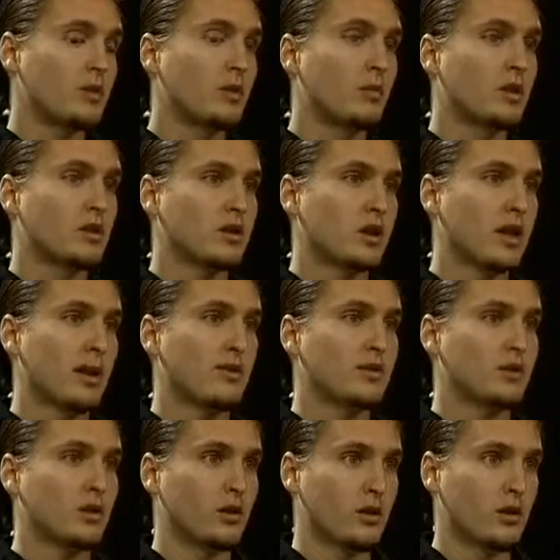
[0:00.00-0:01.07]
That's what presently
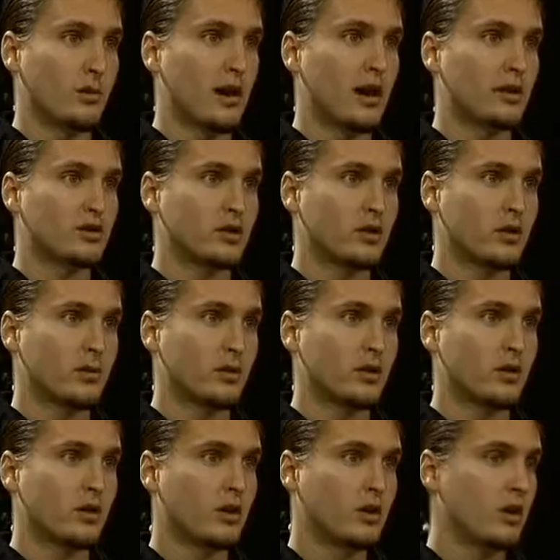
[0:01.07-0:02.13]
happens in the La Paz
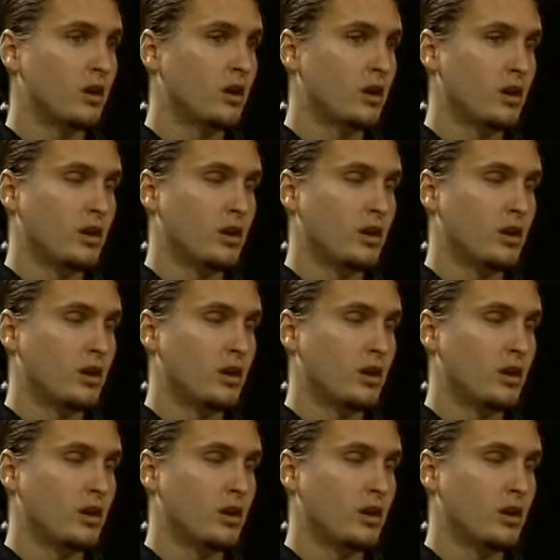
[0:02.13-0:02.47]
Agreement.